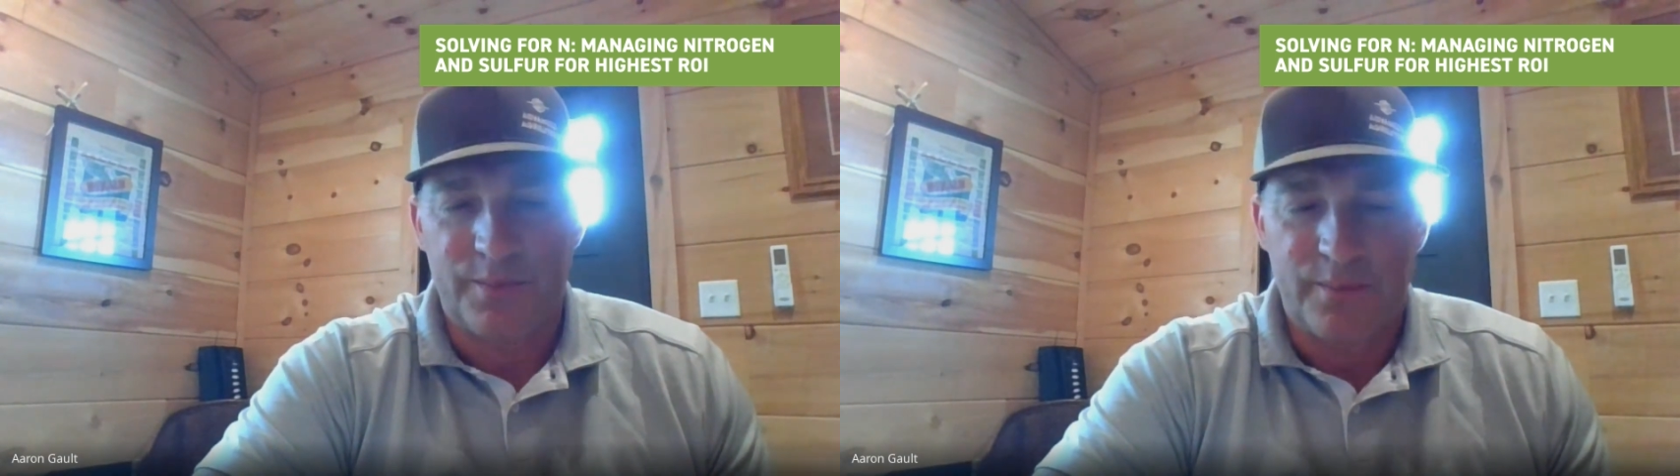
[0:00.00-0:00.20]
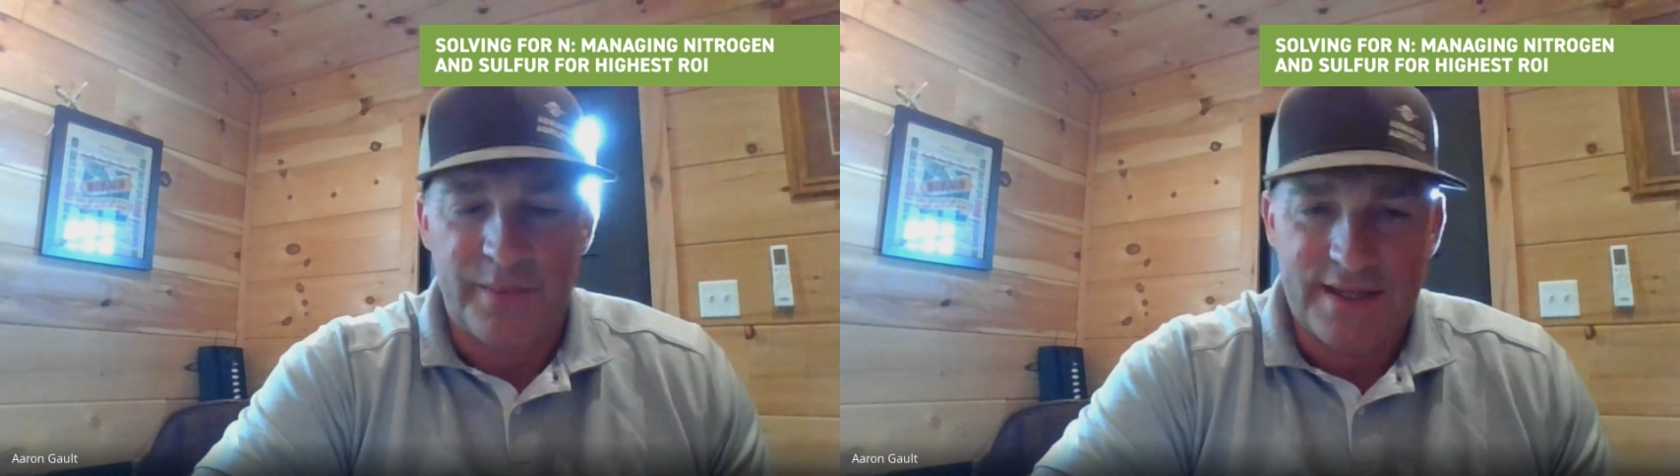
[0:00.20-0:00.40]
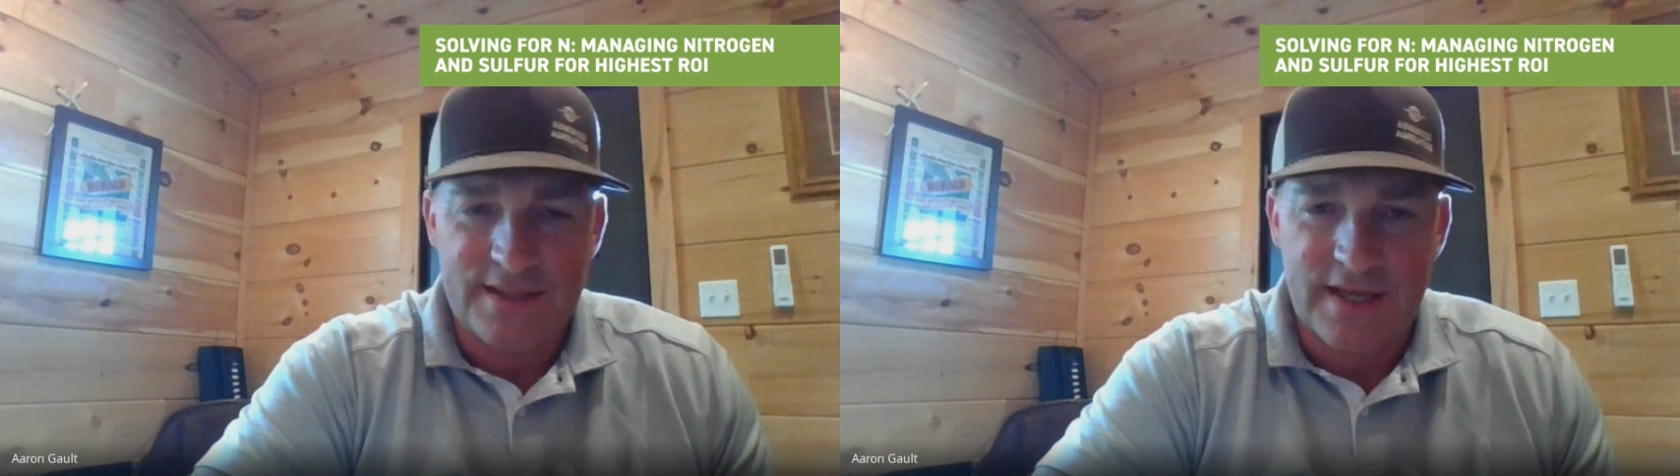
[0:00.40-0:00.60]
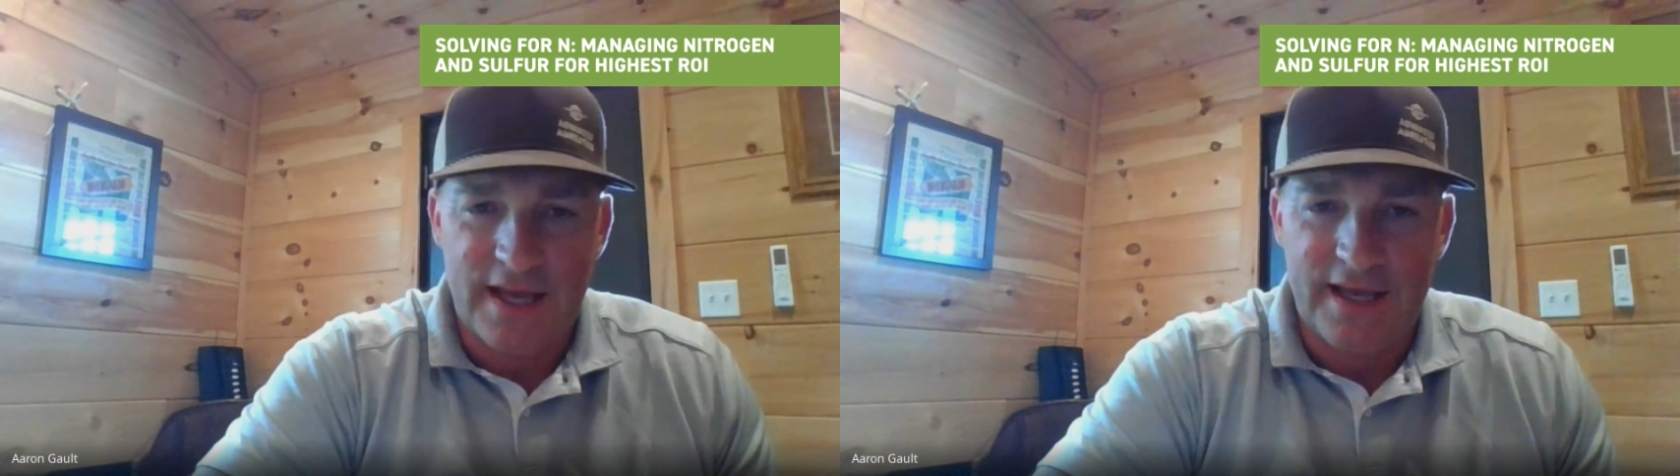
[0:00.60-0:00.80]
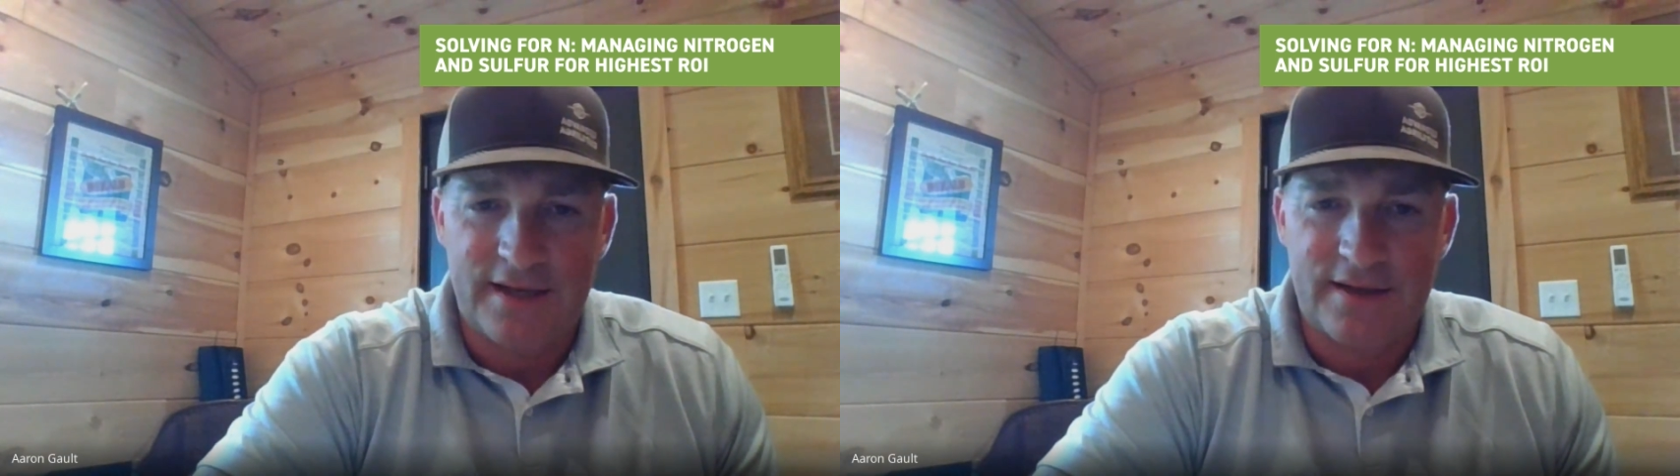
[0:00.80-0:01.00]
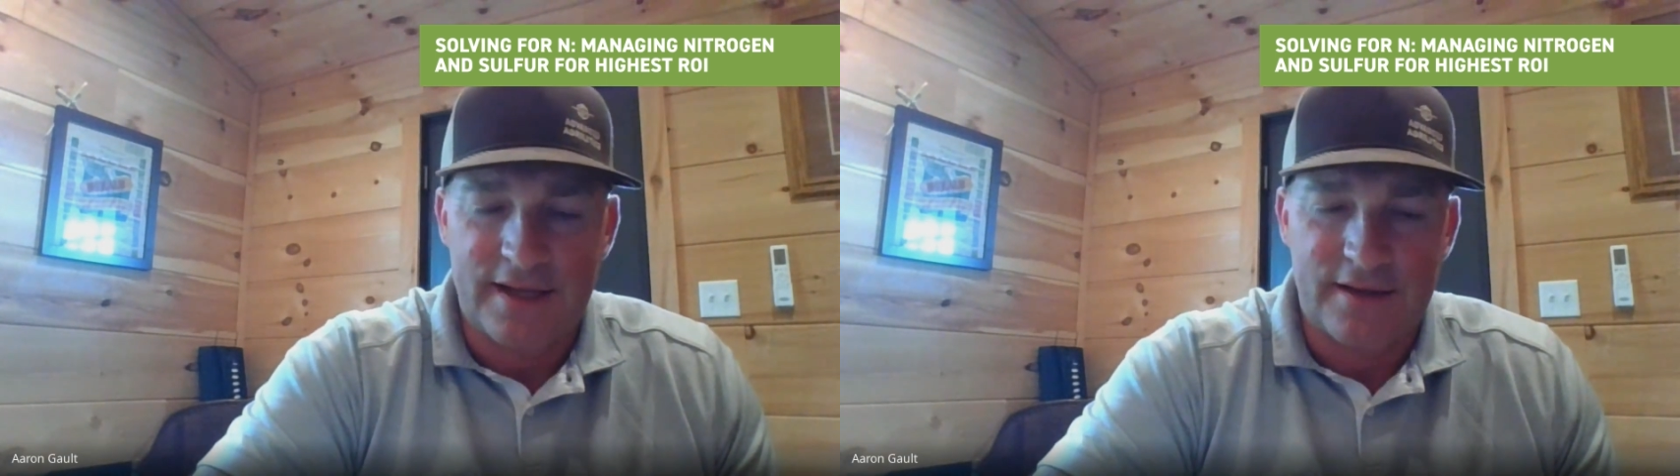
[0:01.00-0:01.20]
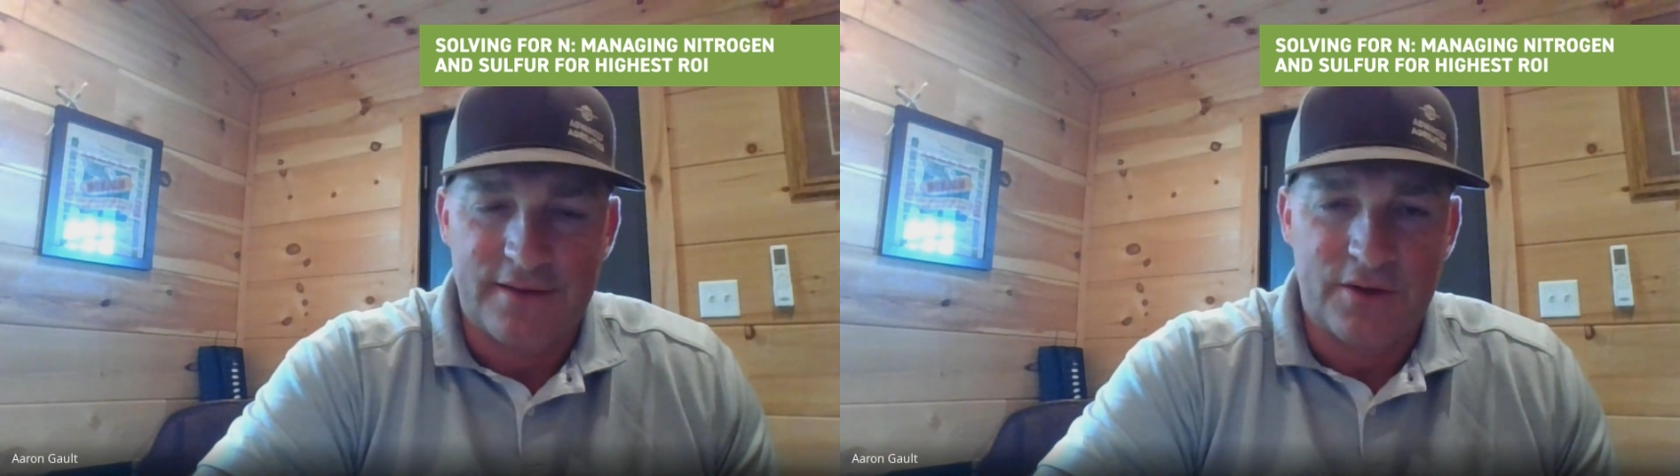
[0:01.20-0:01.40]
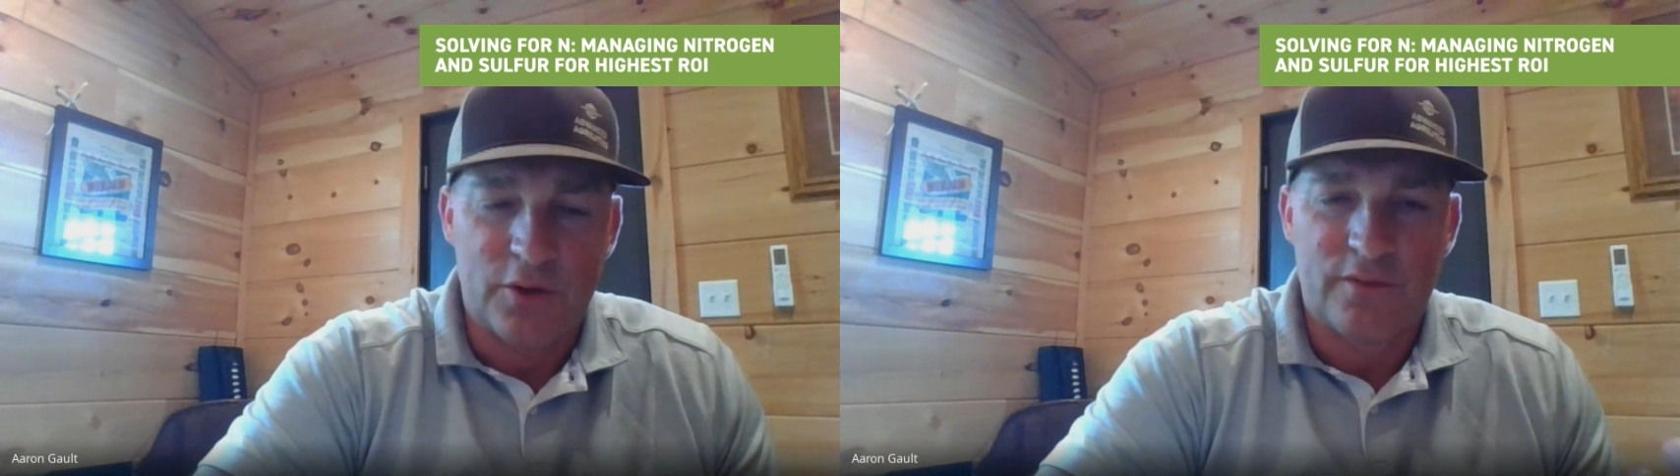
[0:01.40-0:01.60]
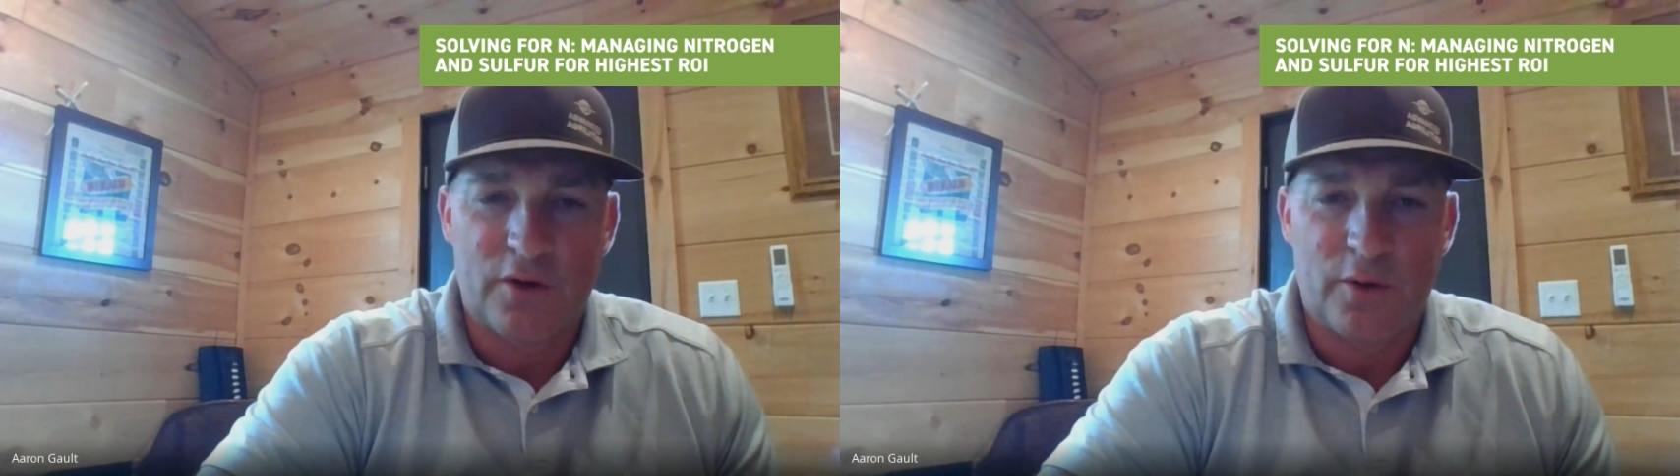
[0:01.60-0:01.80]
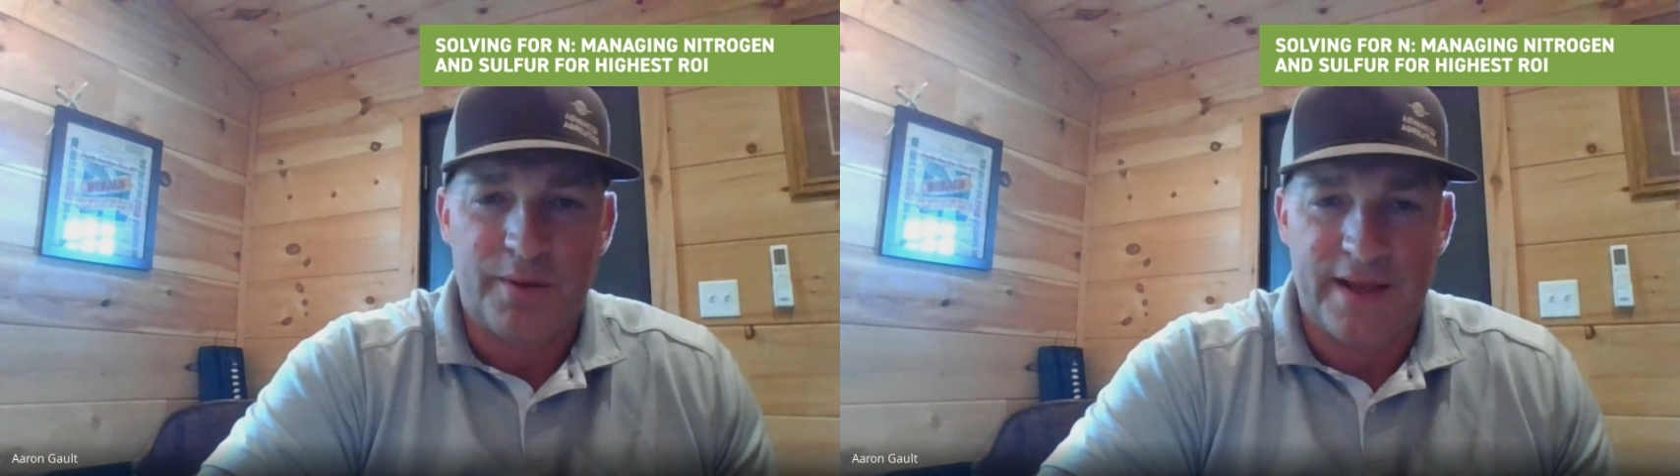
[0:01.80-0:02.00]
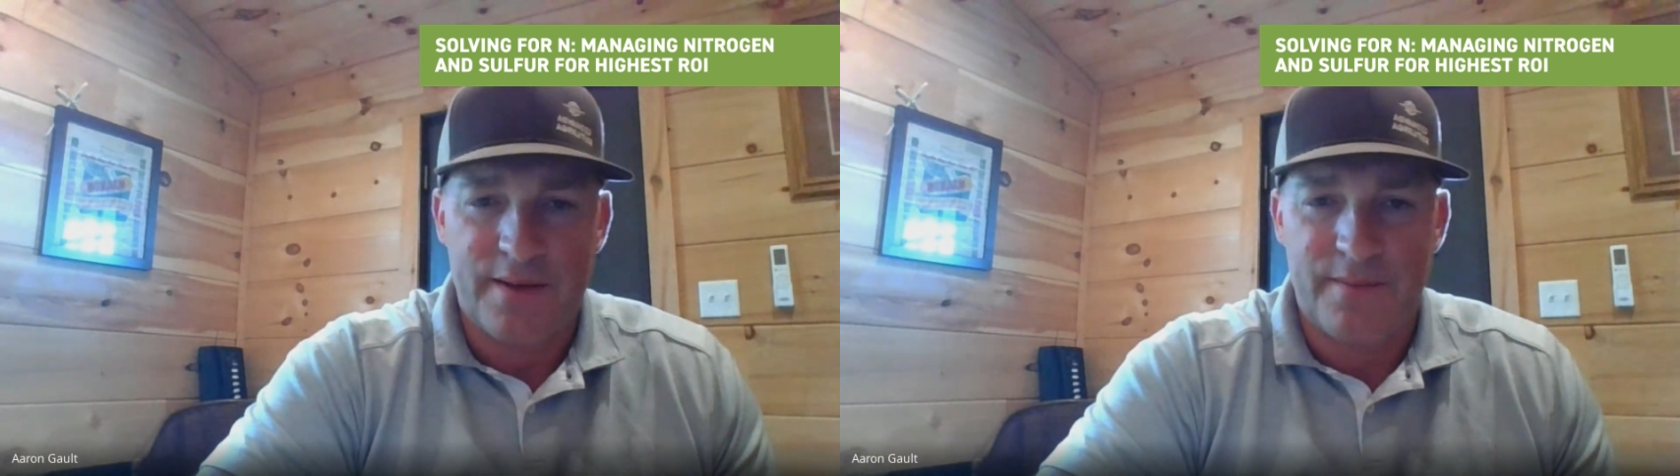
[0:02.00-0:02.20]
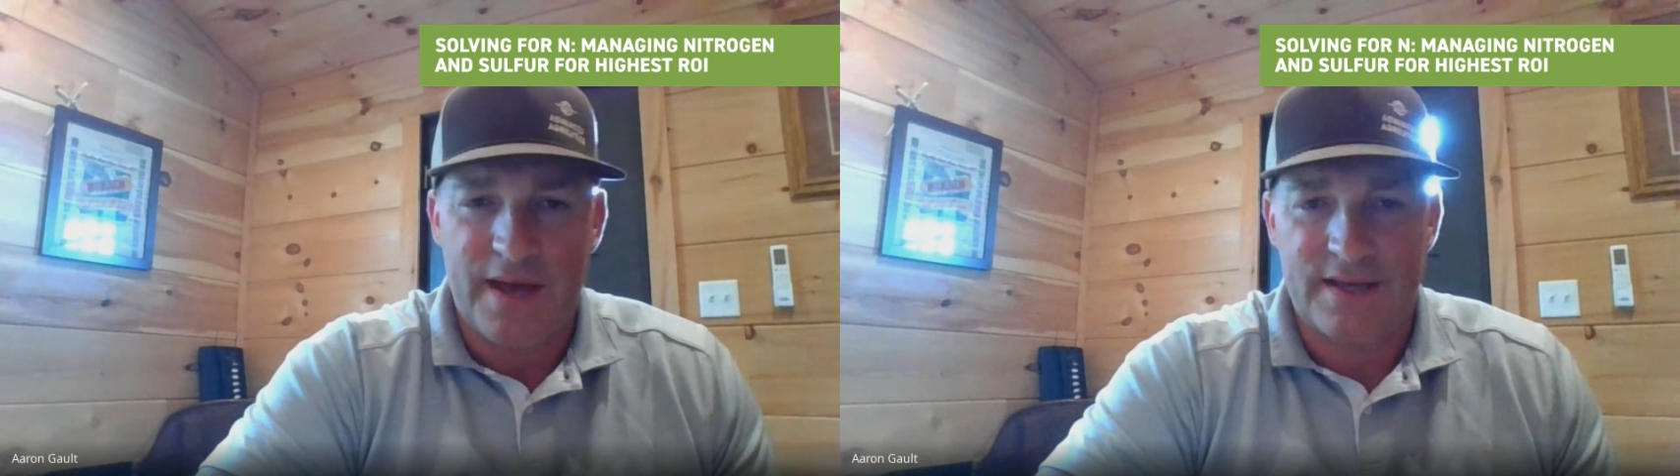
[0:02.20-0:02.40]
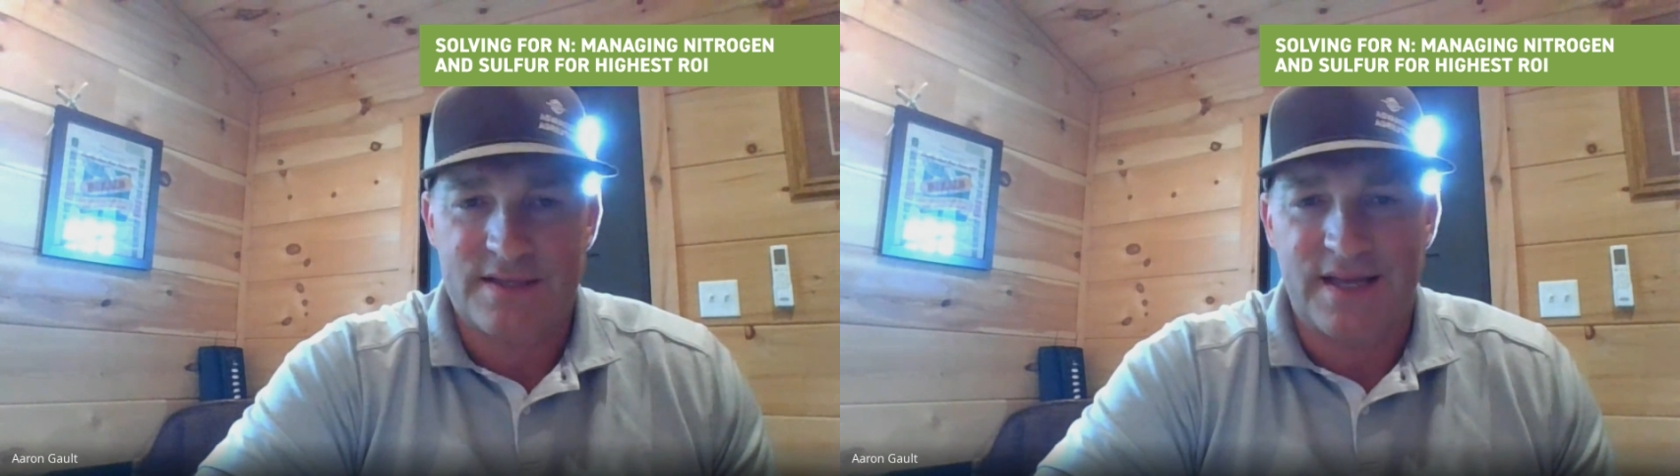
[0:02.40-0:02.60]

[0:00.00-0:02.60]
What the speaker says: maintain the overall plant mass,